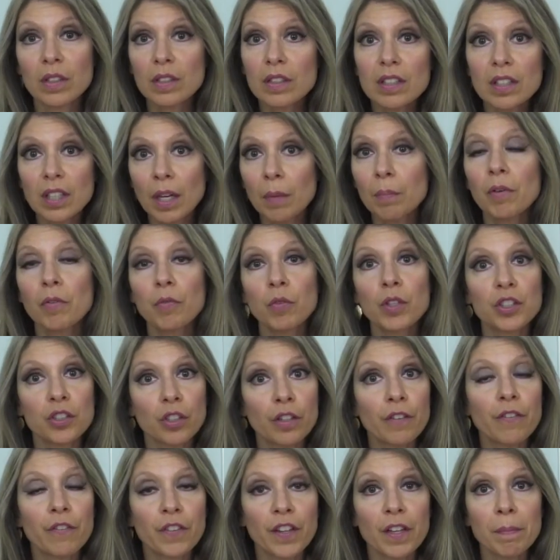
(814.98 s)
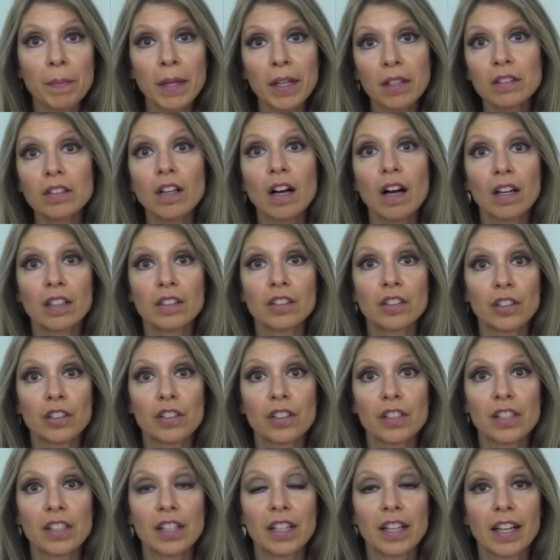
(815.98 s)
some of which are female
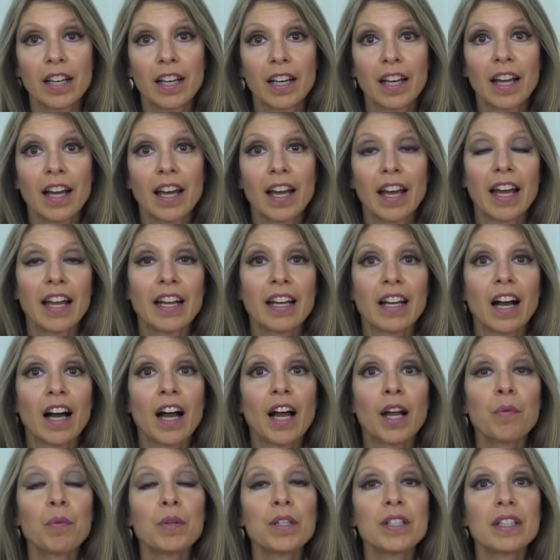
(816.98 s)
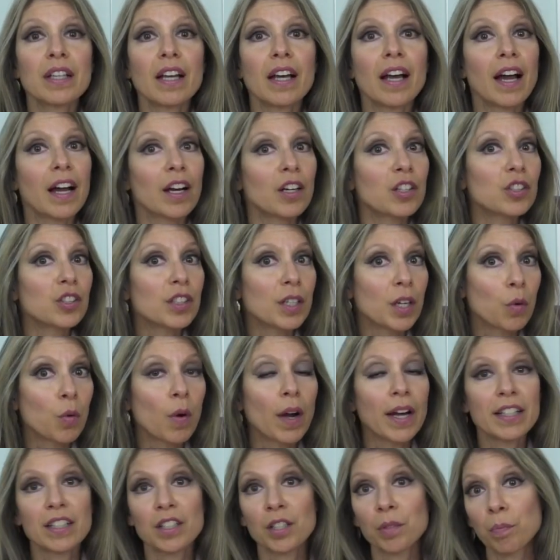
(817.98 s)
doctors, and I was actually
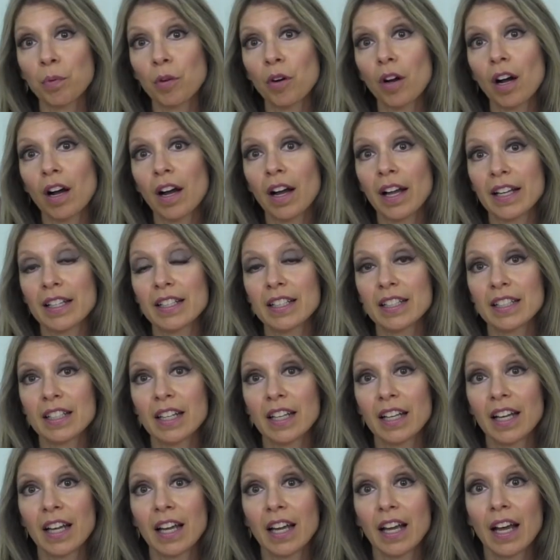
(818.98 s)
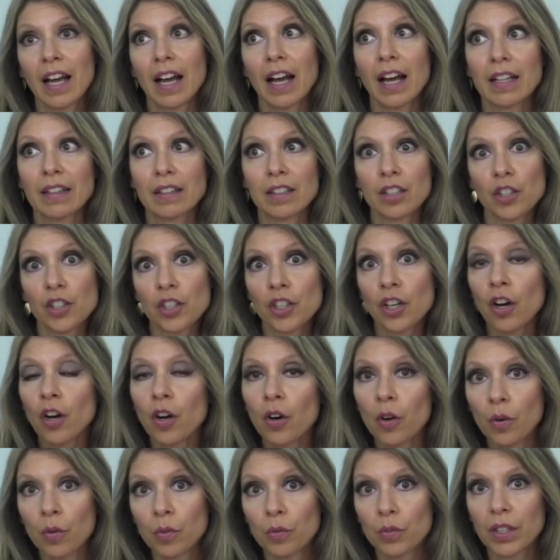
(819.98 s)
quite surprised at the
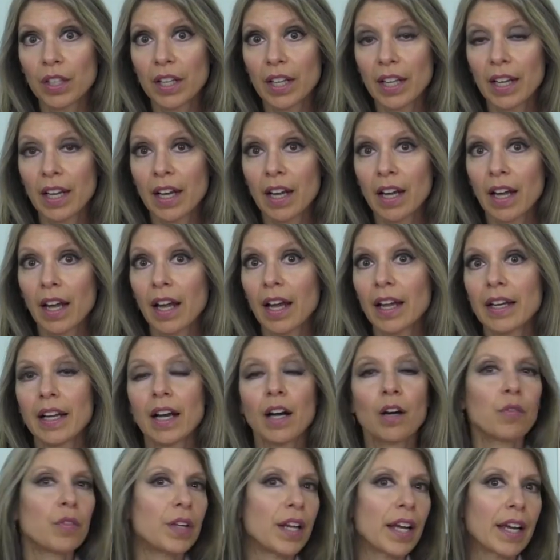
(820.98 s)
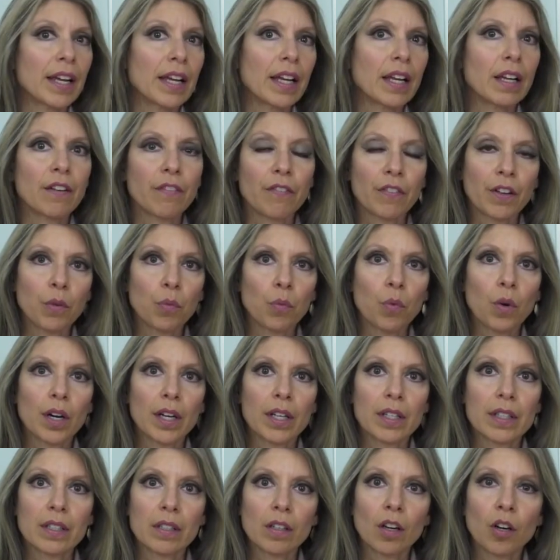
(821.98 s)
tone and how negative it
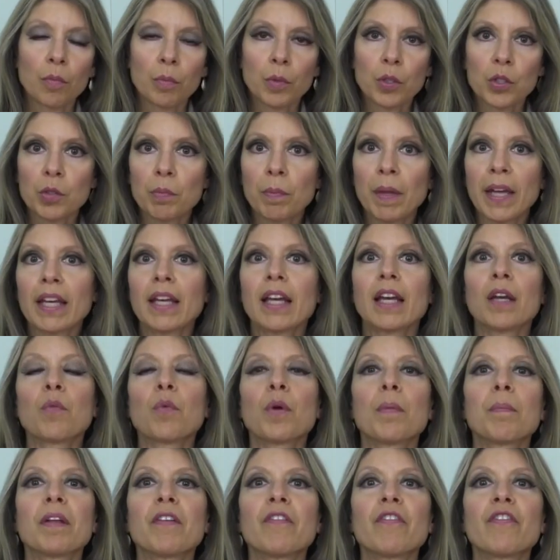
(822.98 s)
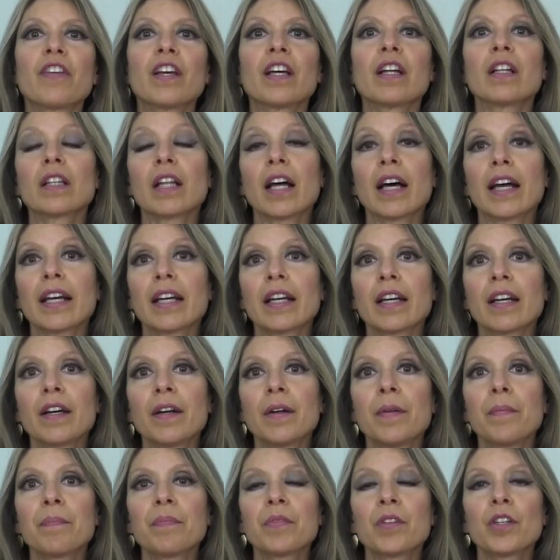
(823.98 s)
was, almost making women feel like,
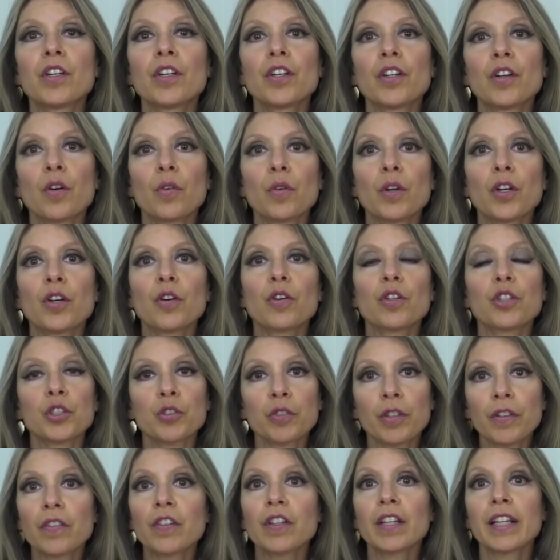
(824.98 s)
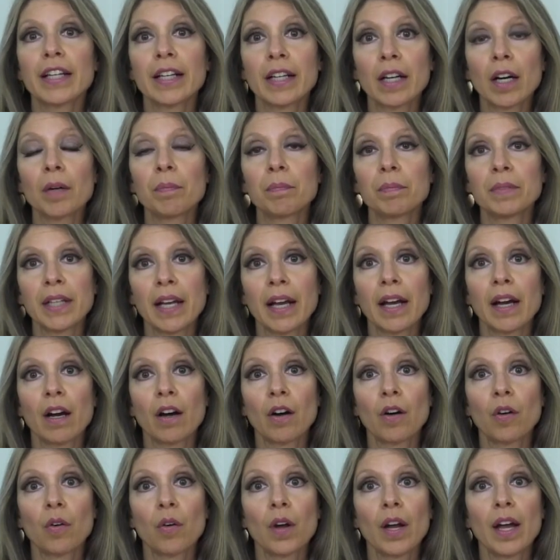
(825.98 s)
you know, you're shriveling up
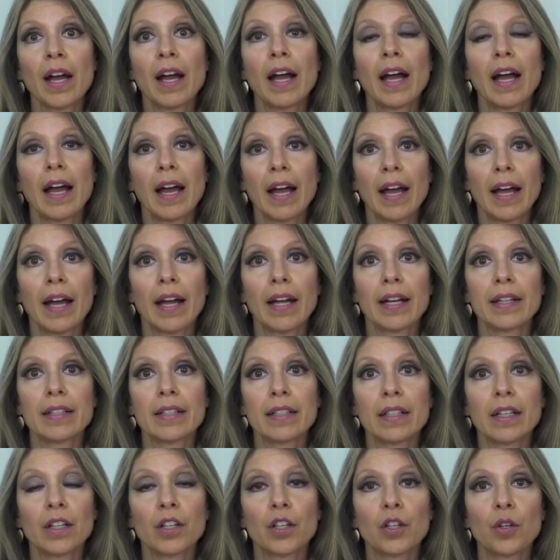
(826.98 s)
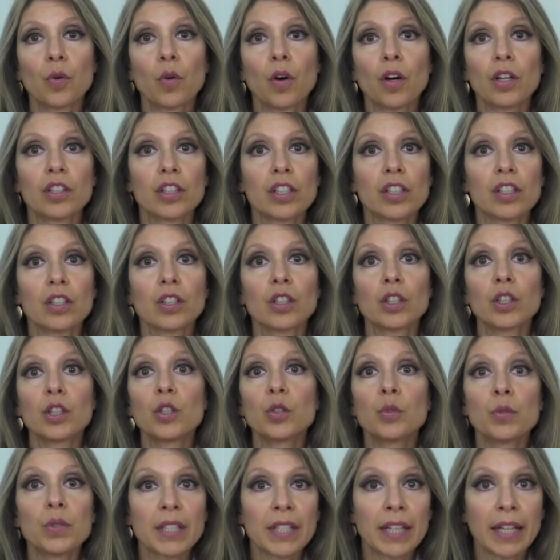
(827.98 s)
now, and you are just
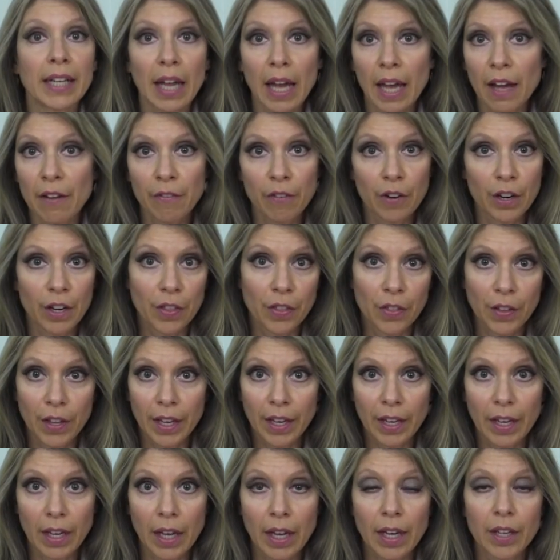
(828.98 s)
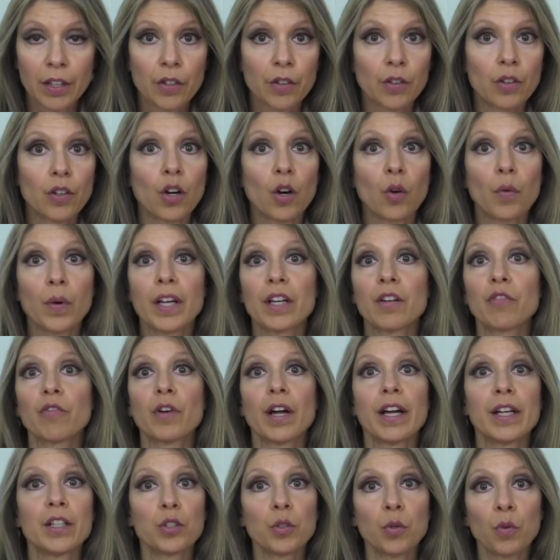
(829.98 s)
losing everything and you're going
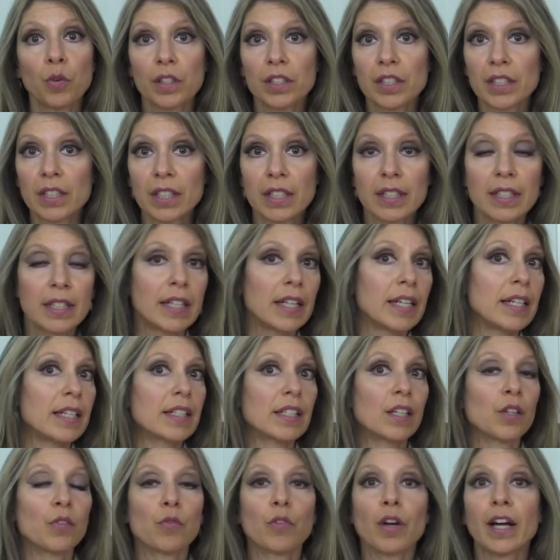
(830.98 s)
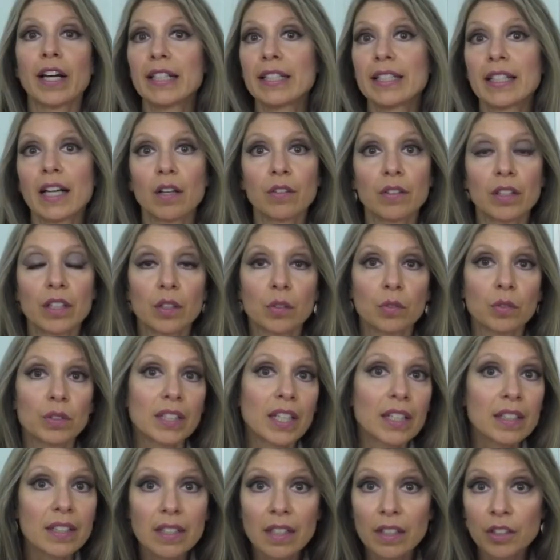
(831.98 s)
right towards disease and right downhill. And
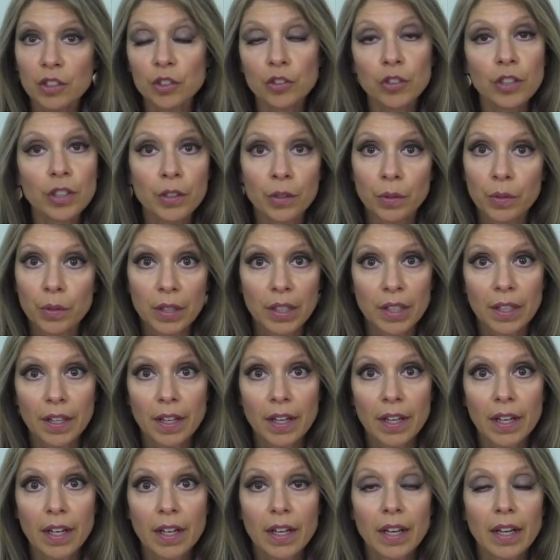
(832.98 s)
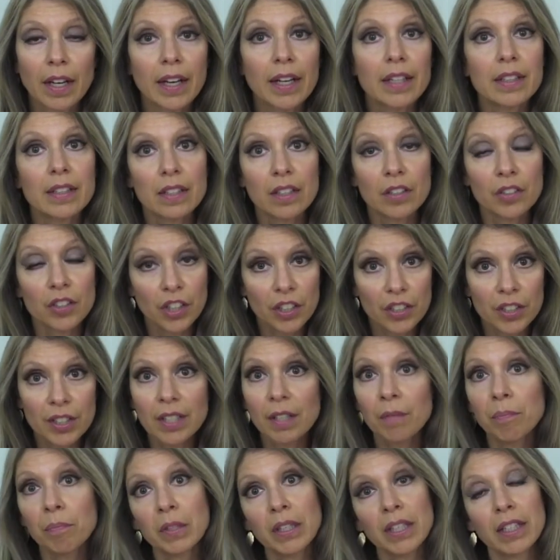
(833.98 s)
that's not true. It's just
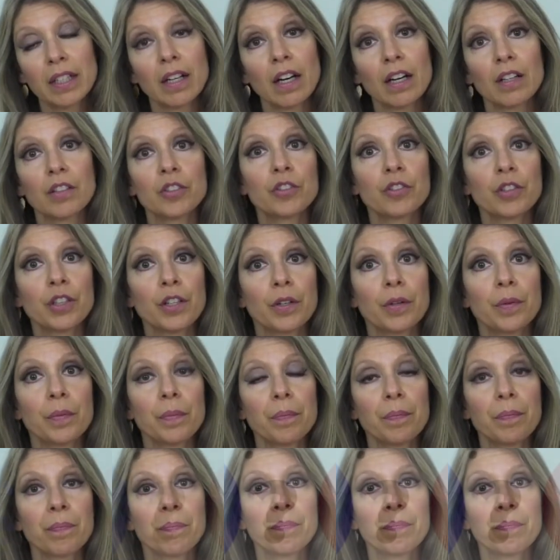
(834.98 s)
simply not true.